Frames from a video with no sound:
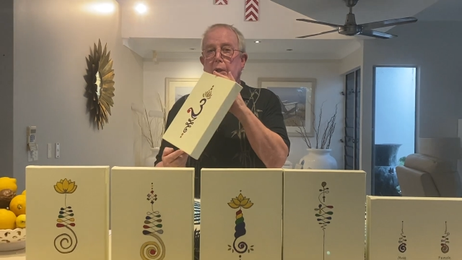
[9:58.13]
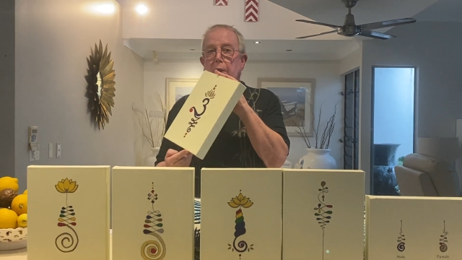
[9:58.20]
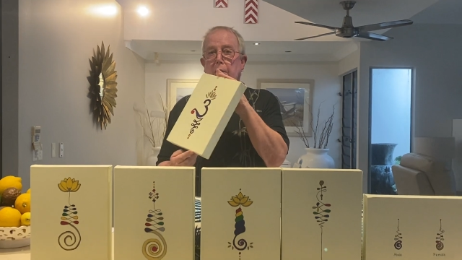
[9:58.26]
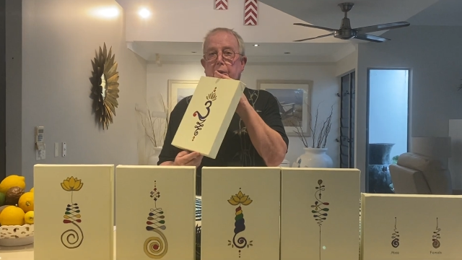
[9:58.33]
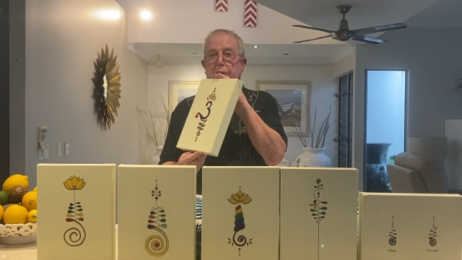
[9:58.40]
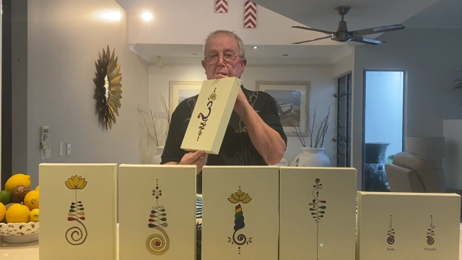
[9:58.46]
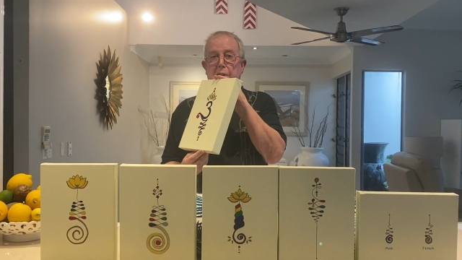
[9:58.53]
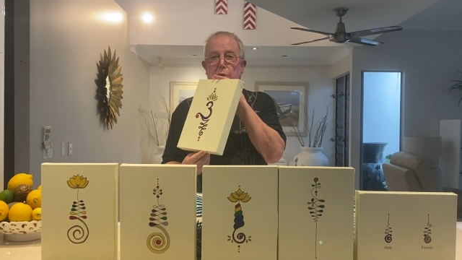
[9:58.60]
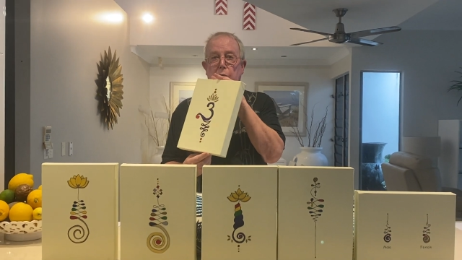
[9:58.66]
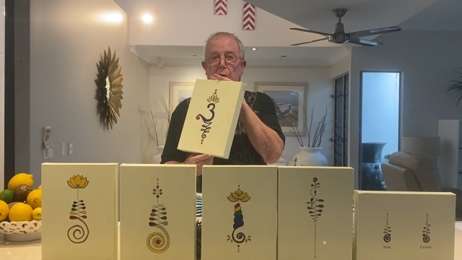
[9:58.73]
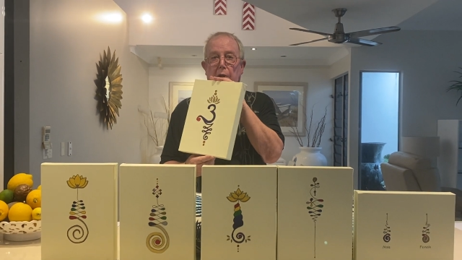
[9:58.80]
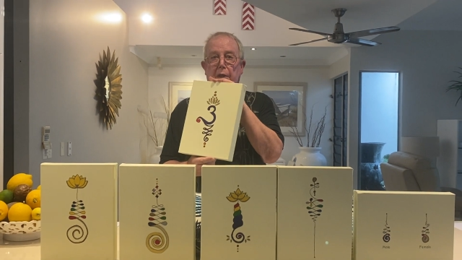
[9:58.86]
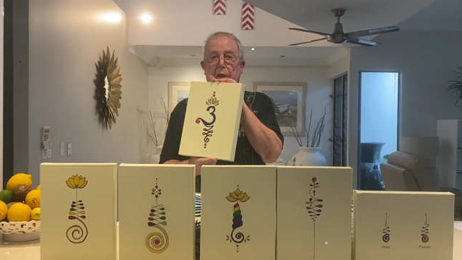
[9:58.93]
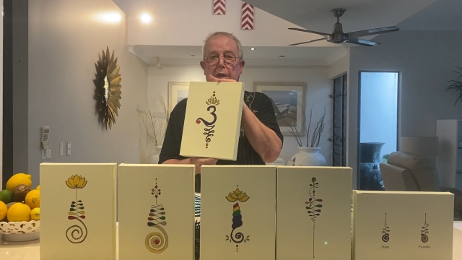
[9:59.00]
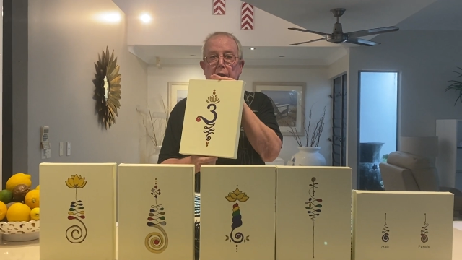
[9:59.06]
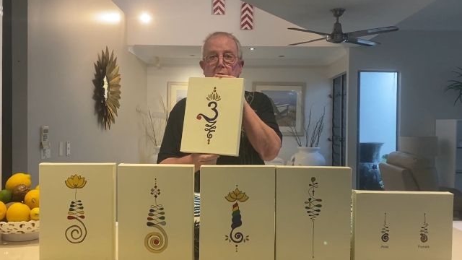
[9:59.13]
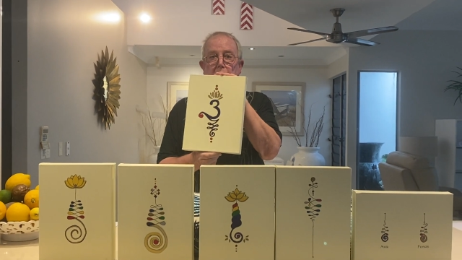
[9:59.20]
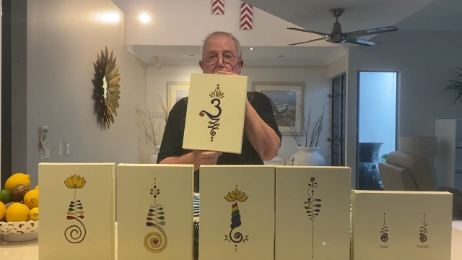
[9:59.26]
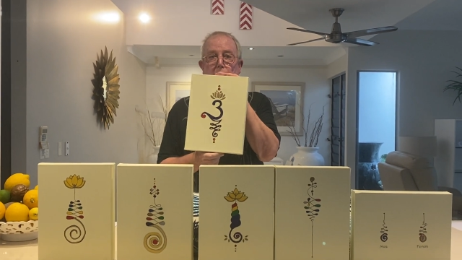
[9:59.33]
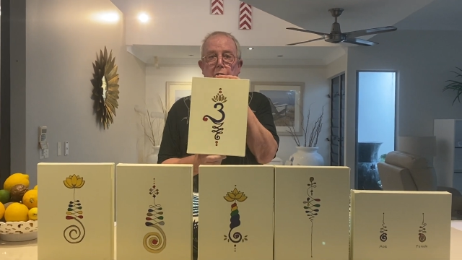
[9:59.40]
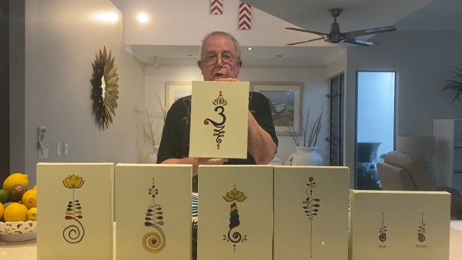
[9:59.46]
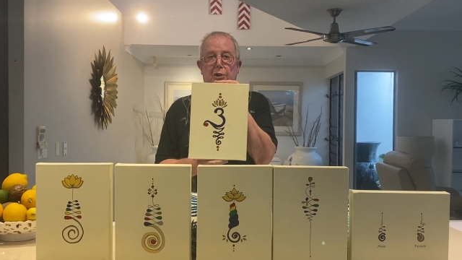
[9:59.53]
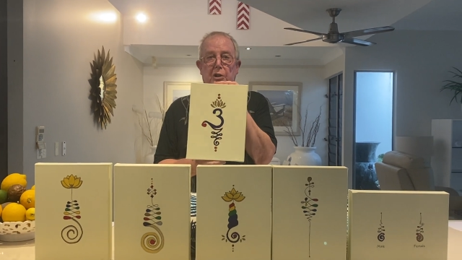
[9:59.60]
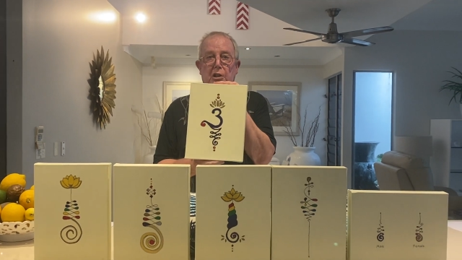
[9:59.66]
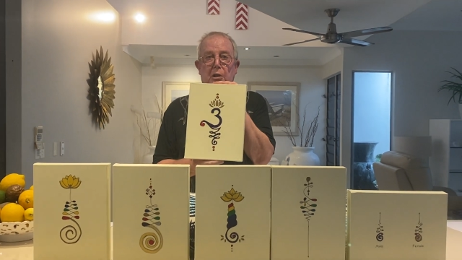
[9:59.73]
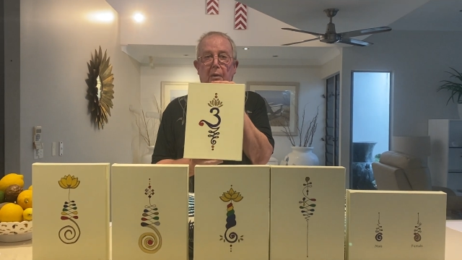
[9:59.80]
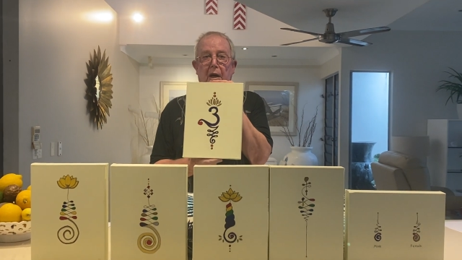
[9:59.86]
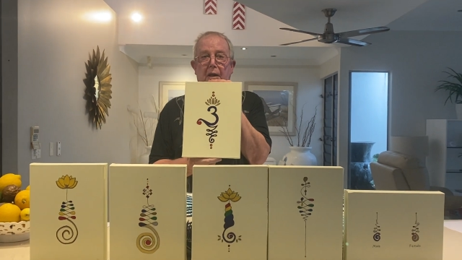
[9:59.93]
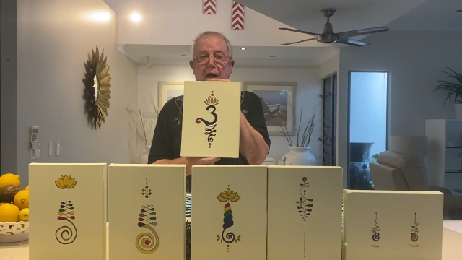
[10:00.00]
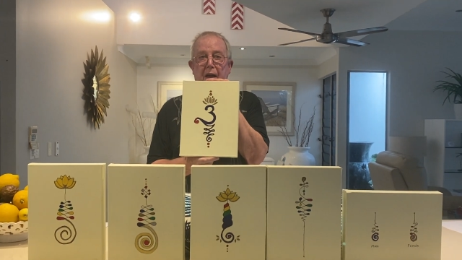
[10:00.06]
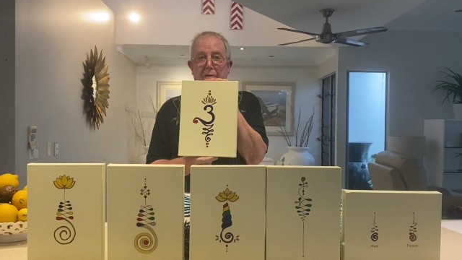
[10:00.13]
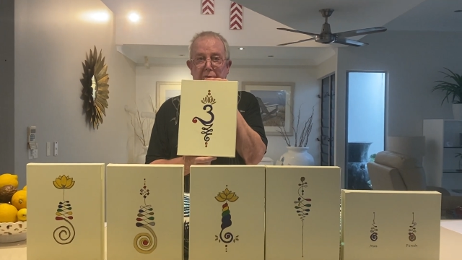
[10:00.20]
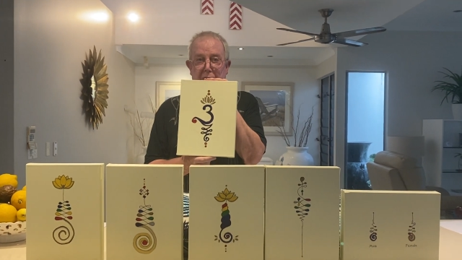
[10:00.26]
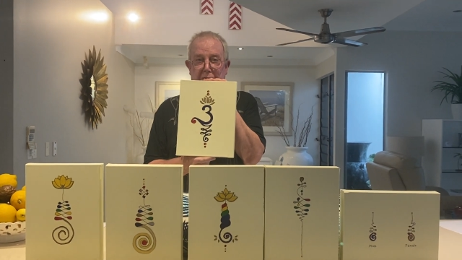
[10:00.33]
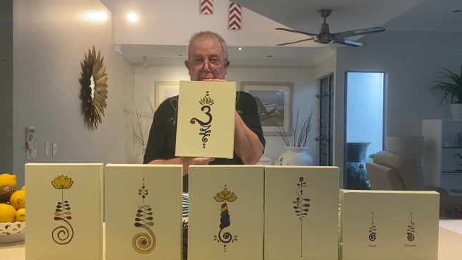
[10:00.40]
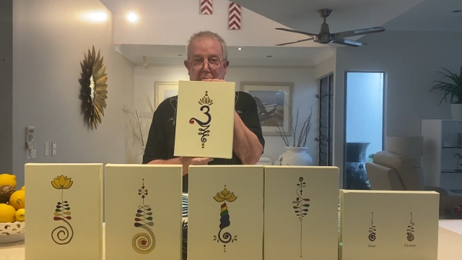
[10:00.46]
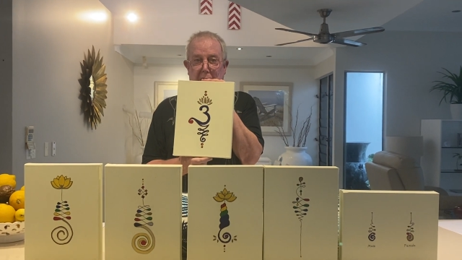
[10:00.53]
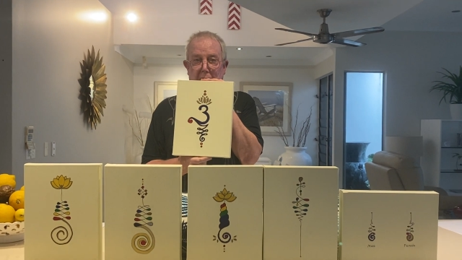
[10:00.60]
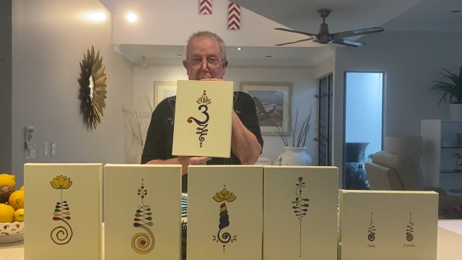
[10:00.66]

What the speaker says: This one includes just about everything